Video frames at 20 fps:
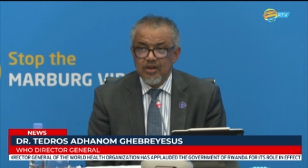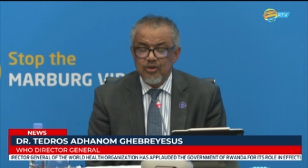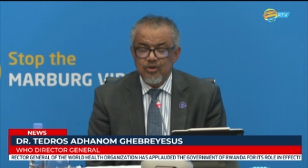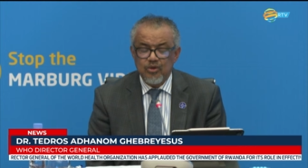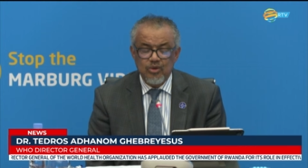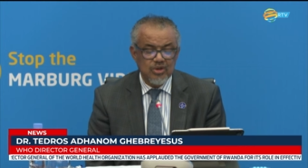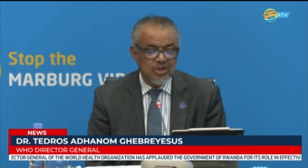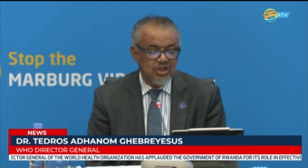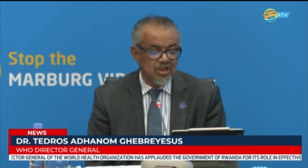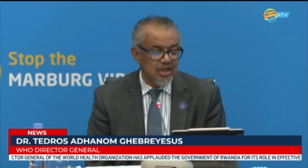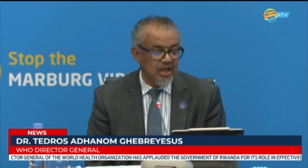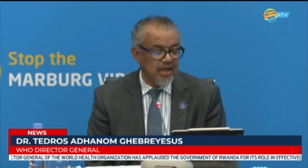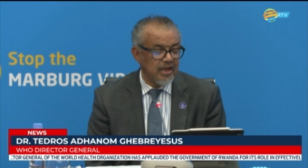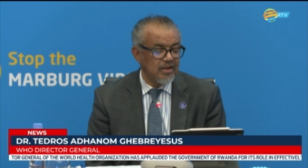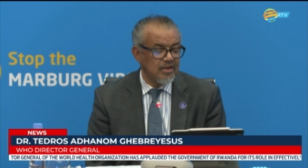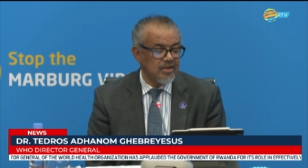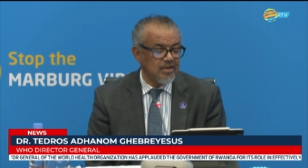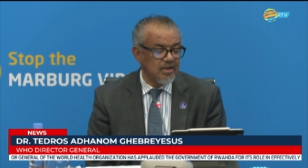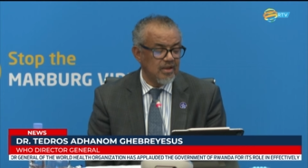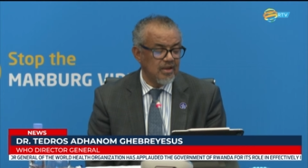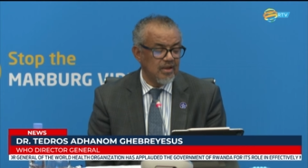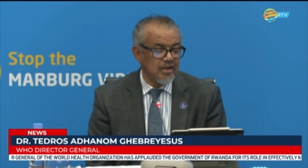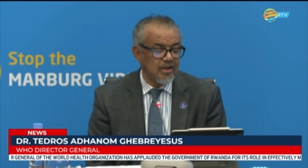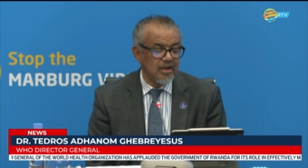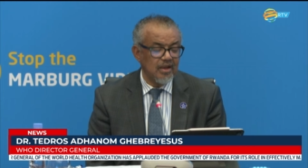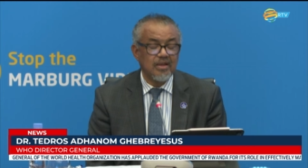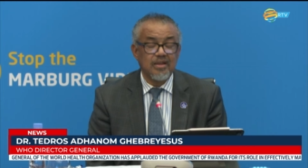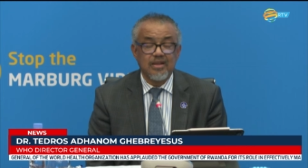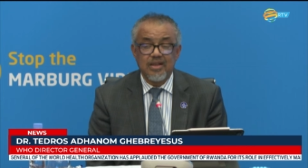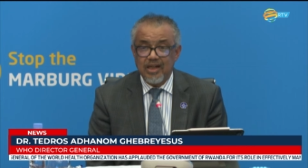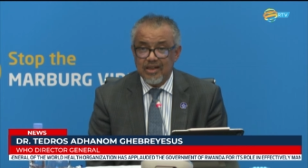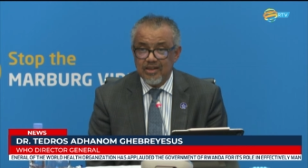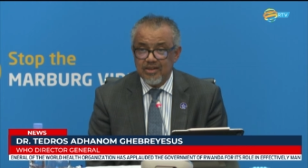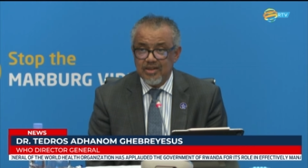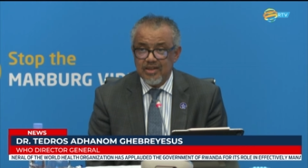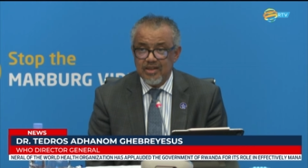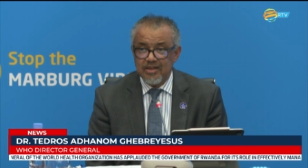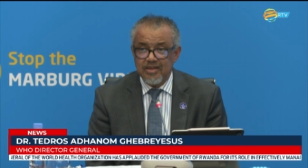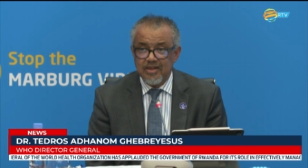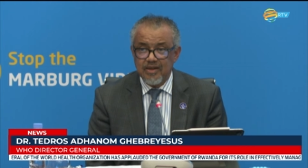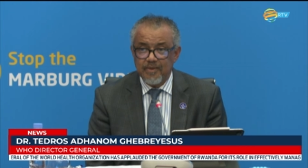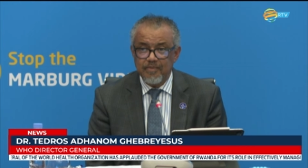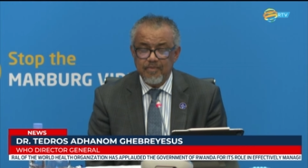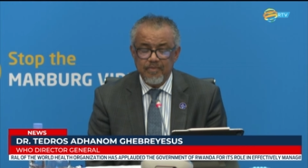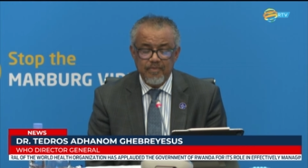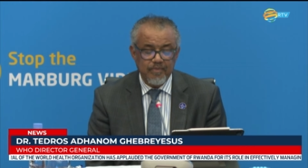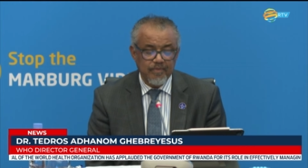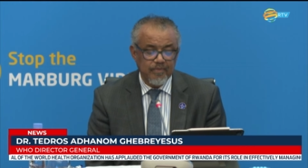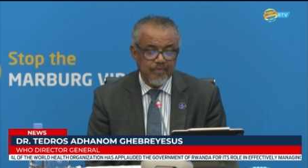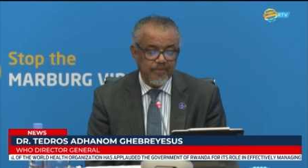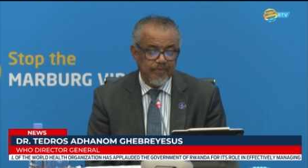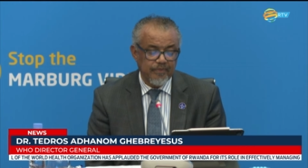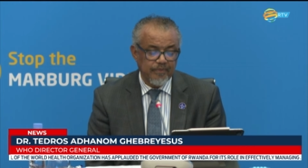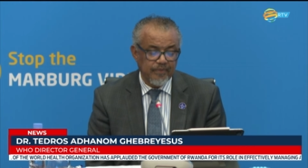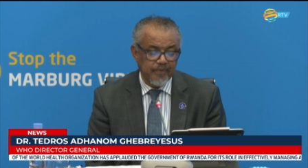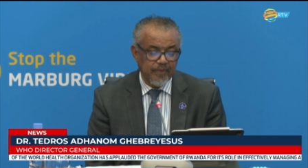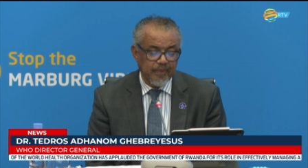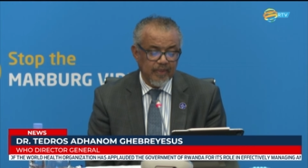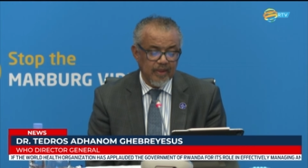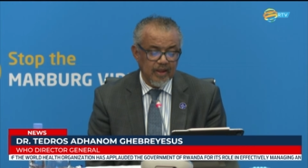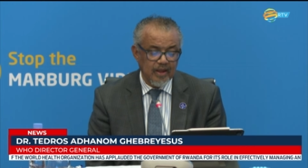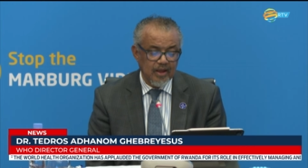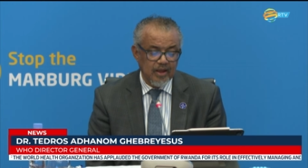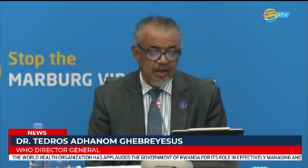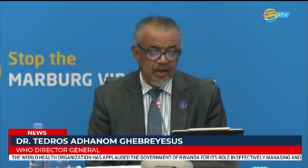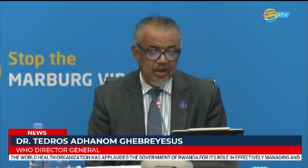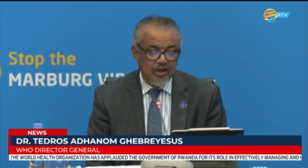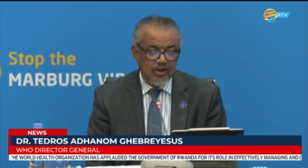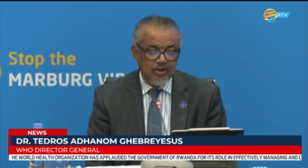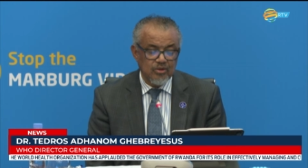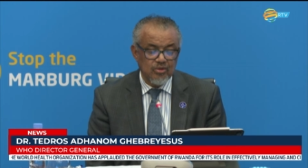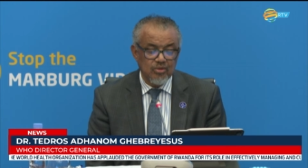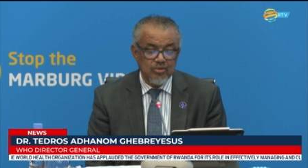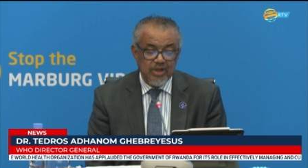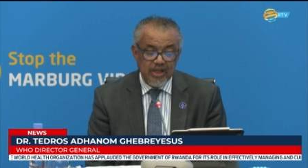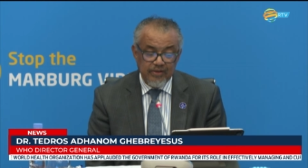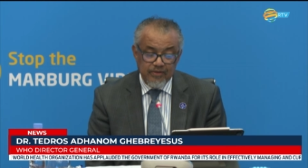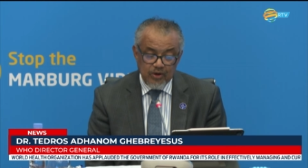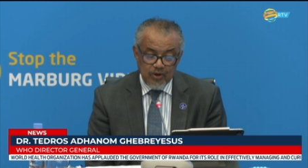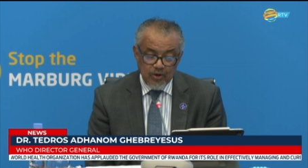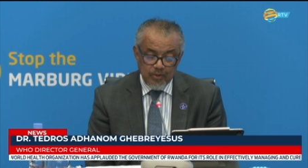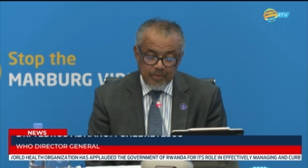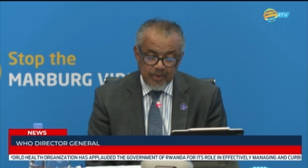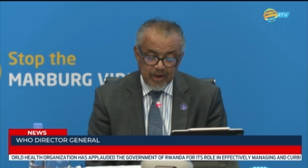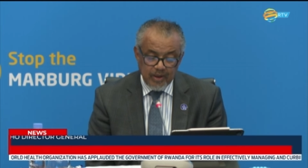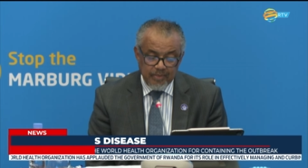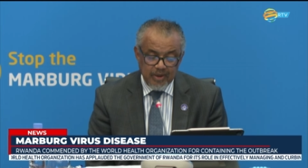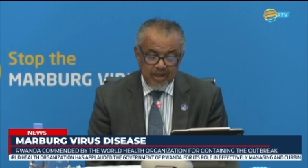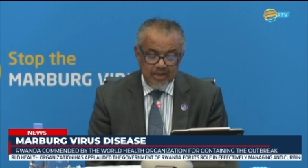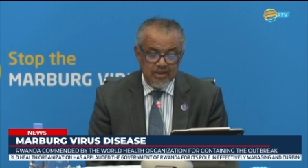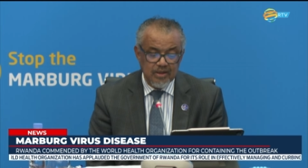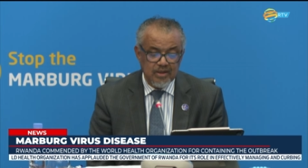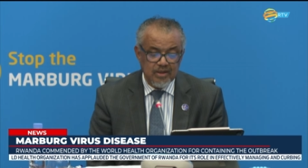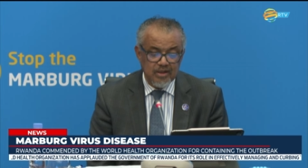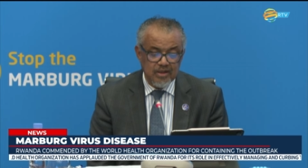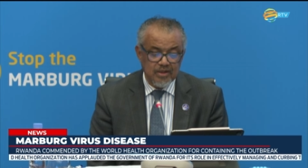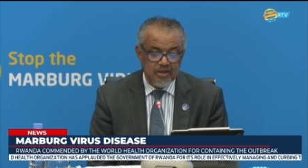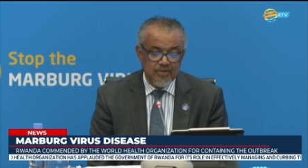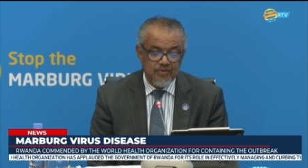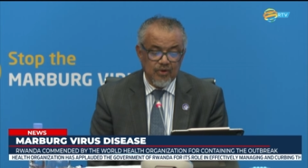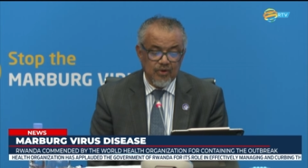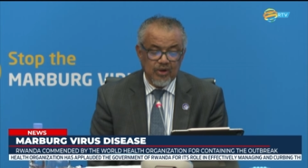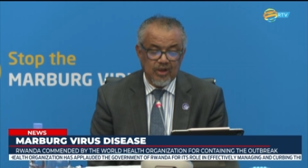to strengthen its health system, to develop capacities for